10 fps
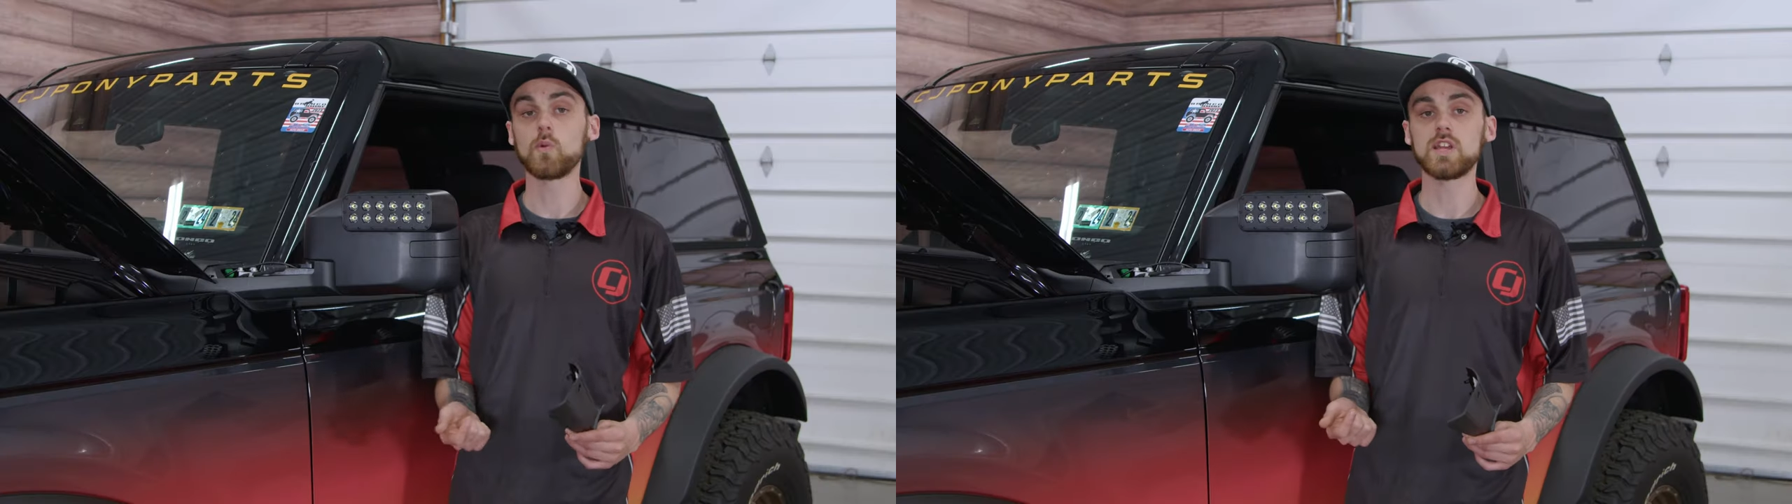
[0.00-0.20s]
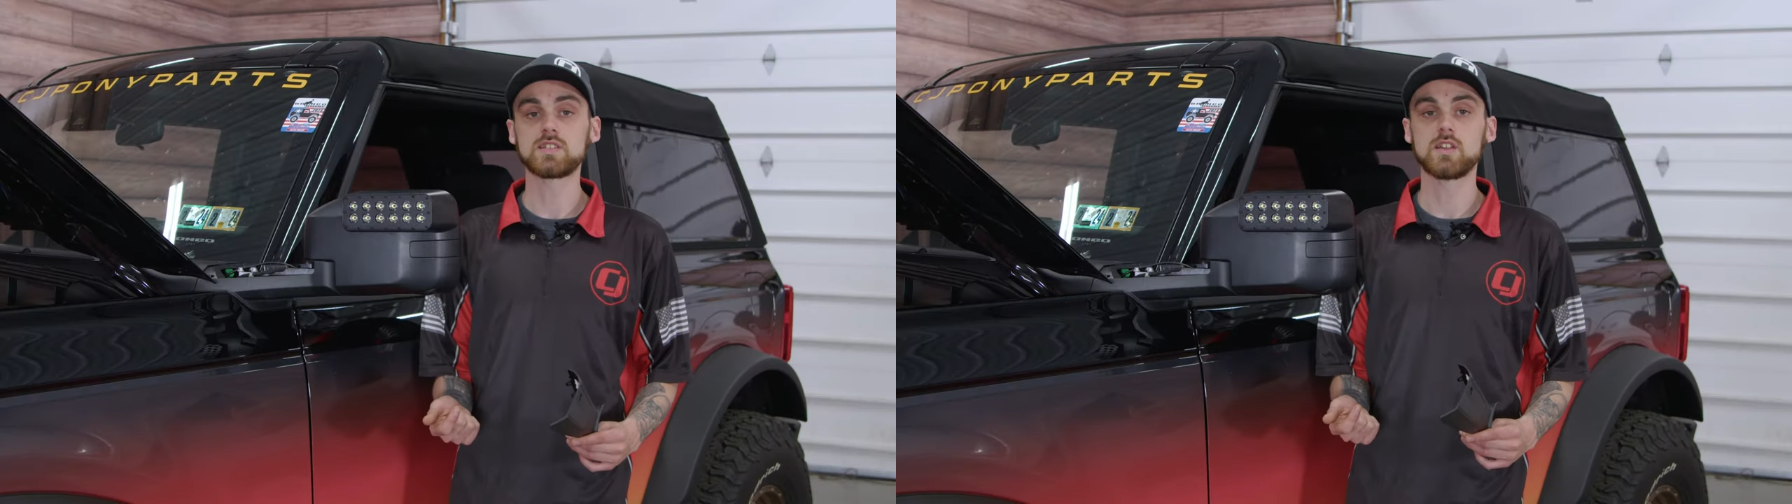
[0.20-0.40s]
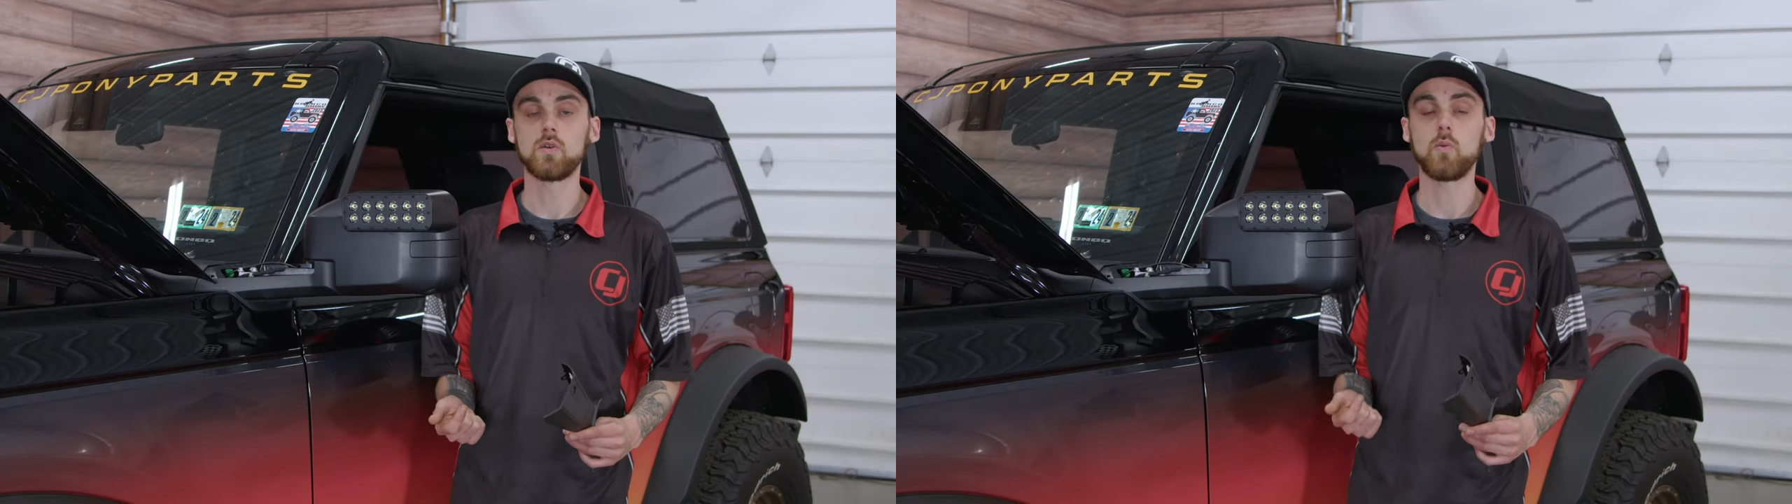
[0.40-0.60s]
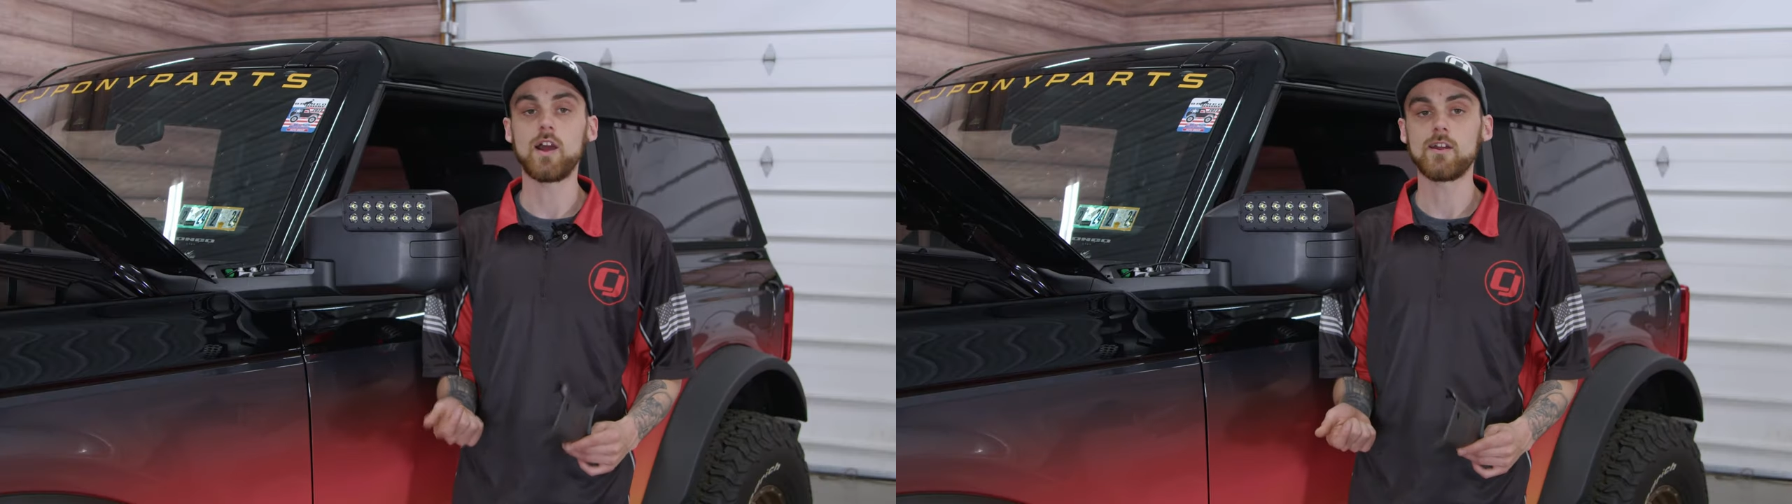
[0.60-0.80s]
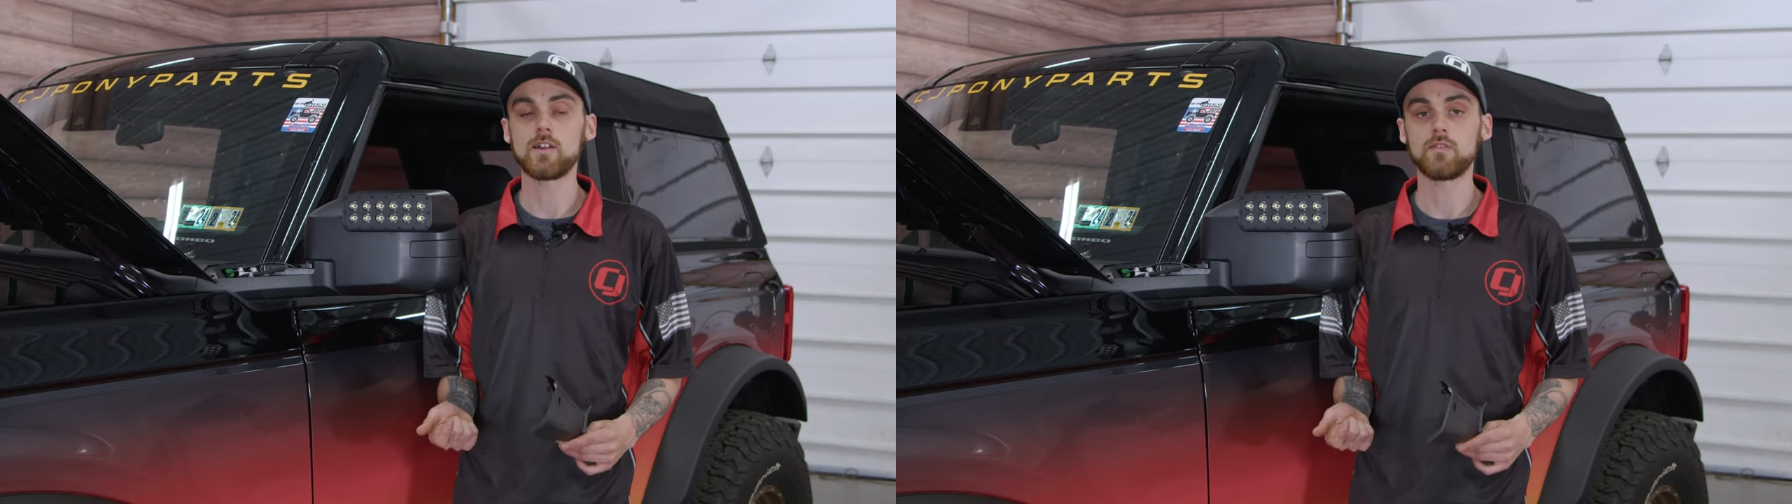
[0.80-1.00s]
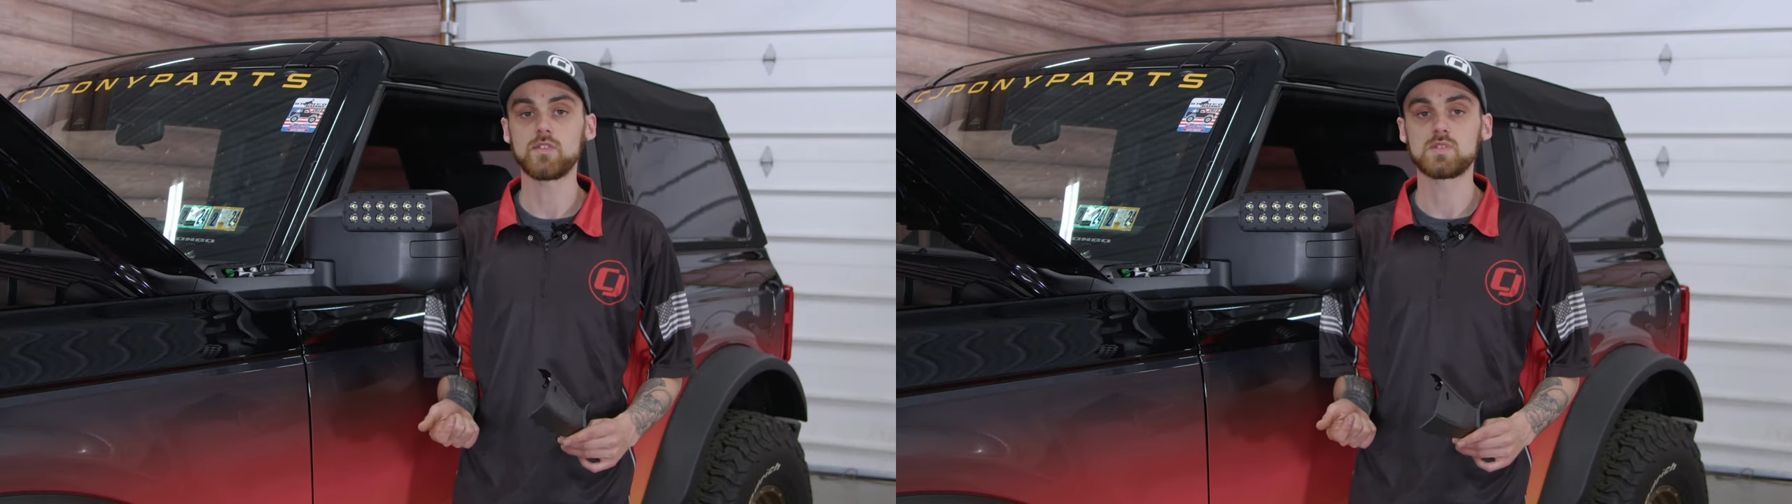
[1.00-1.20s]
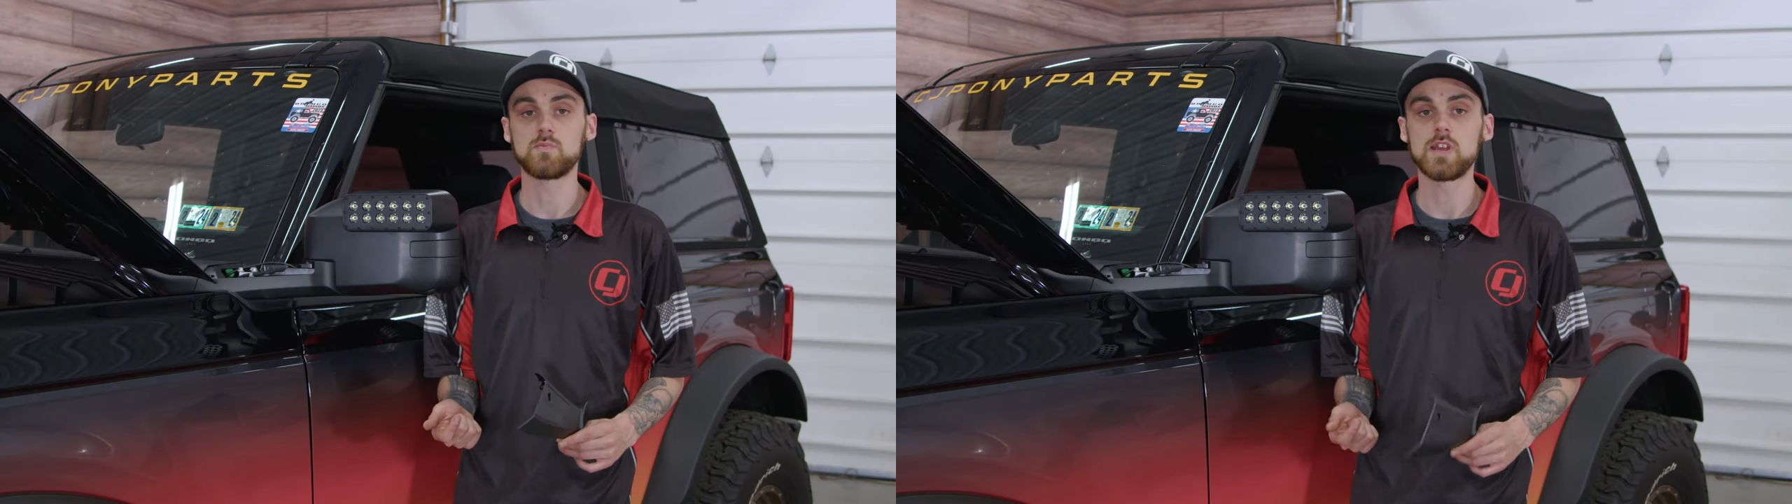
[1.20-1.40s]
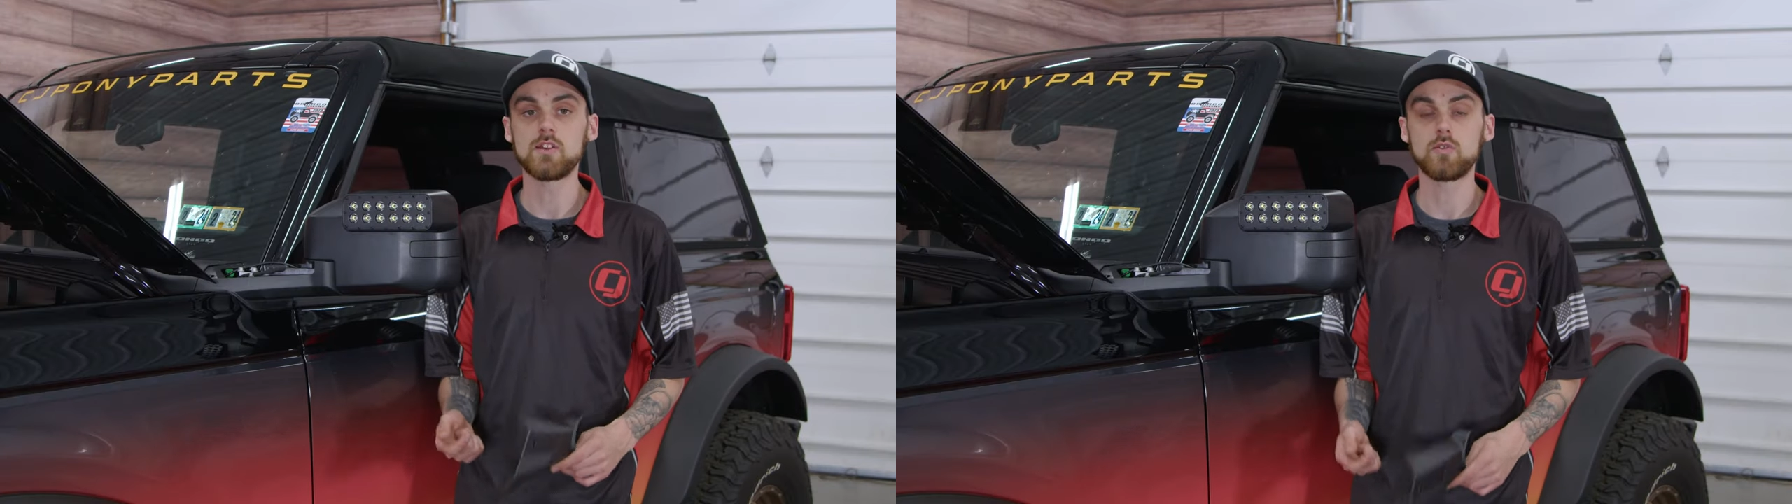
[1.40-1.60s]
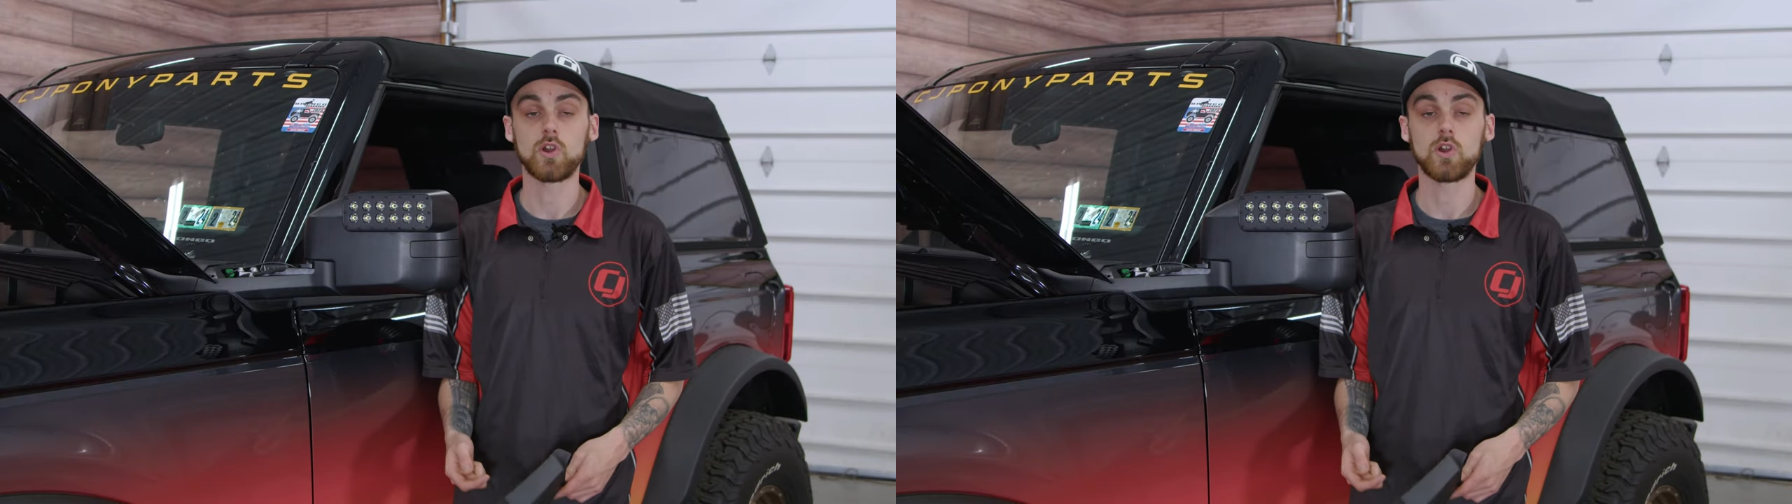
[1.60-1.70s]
we get to the wiring of this mirror,